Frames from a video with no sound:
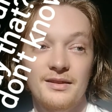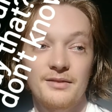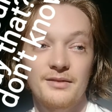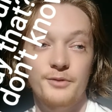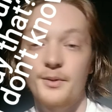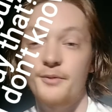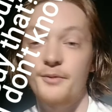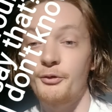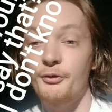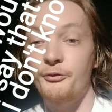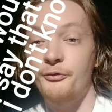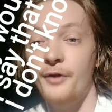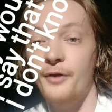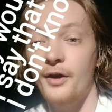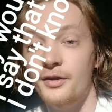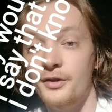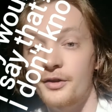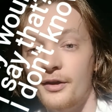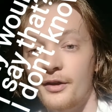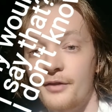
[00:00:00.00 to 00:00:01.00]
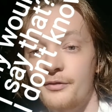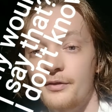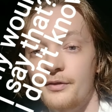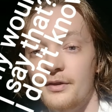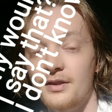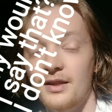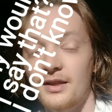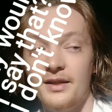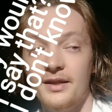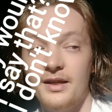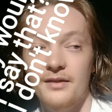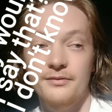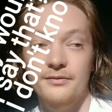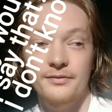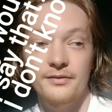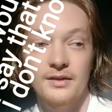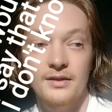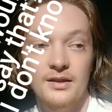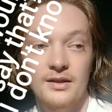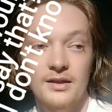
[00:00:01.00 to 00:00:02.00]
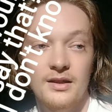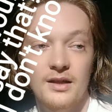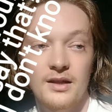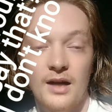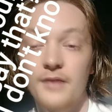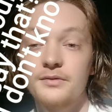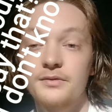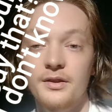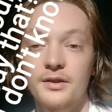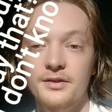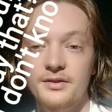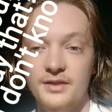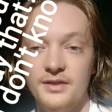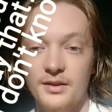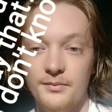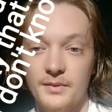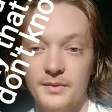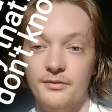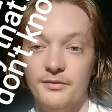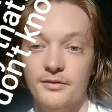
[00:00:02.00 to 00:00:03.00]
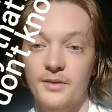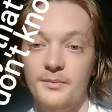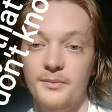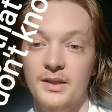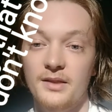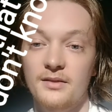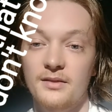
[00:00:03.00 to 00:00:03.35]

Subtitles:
from every failure, I feel like I've learned something from it.